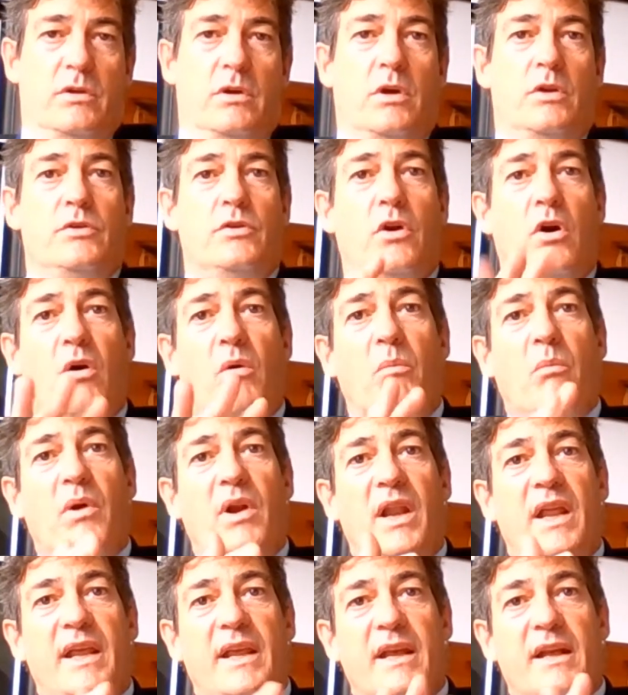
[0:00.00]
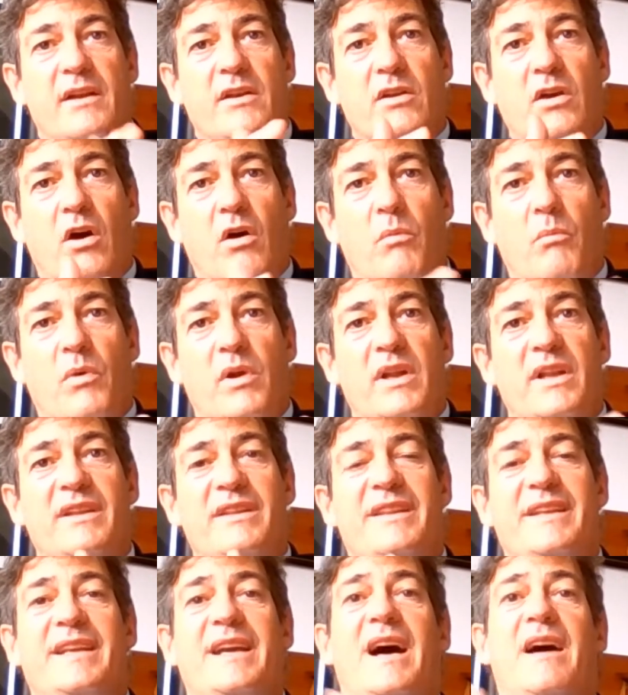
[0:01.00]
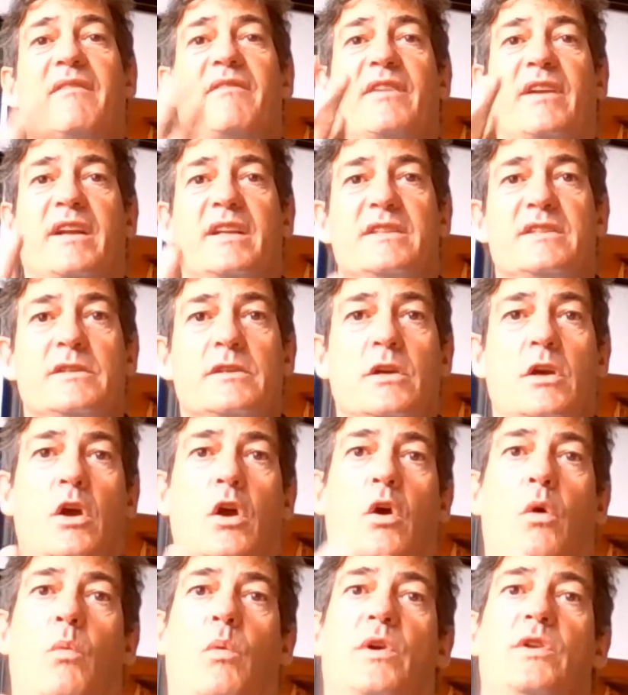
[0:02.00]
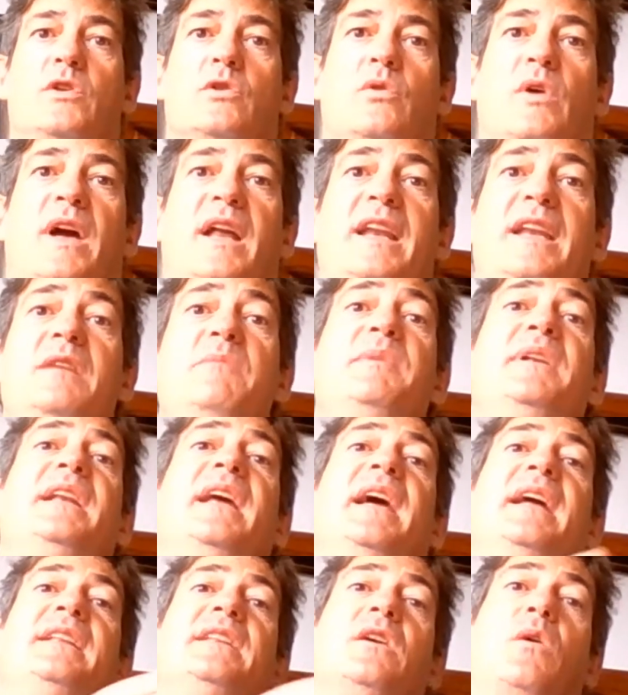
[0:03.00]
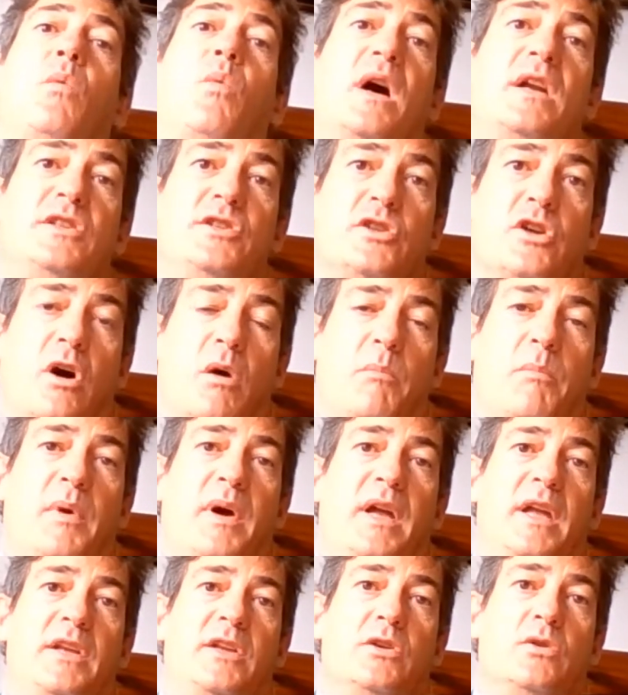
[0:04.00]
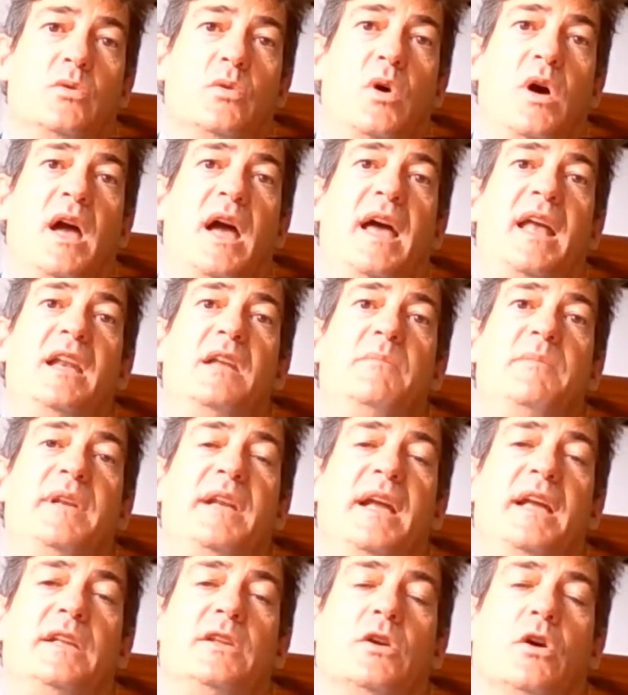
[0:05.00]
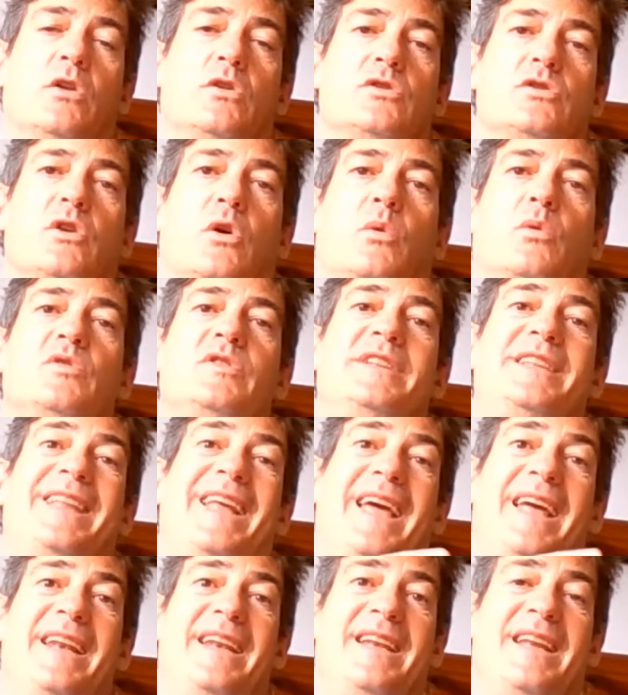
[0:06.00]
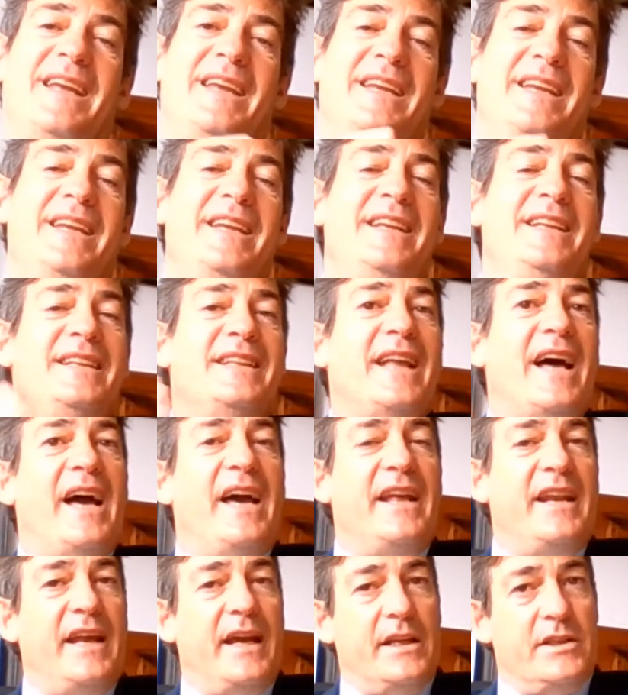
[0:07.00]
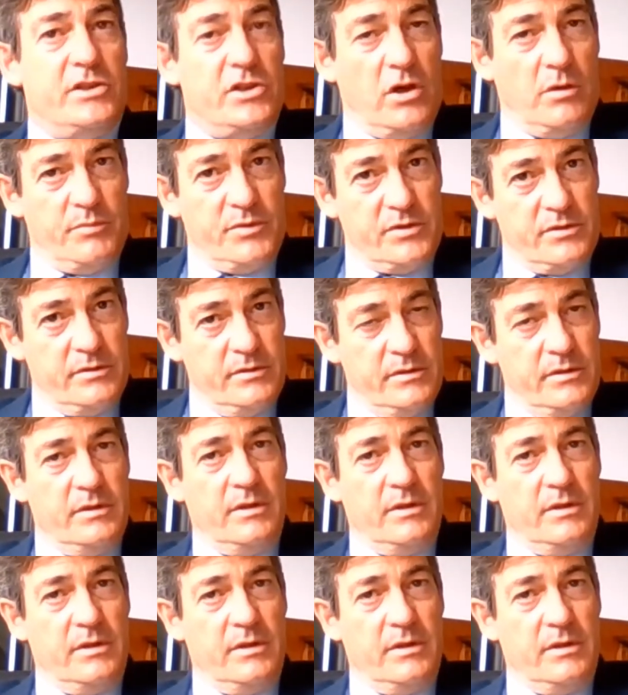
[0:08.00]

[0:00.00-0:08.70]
Normally the average, when you eliminate one job, you eliminate also 10 indirect jobs.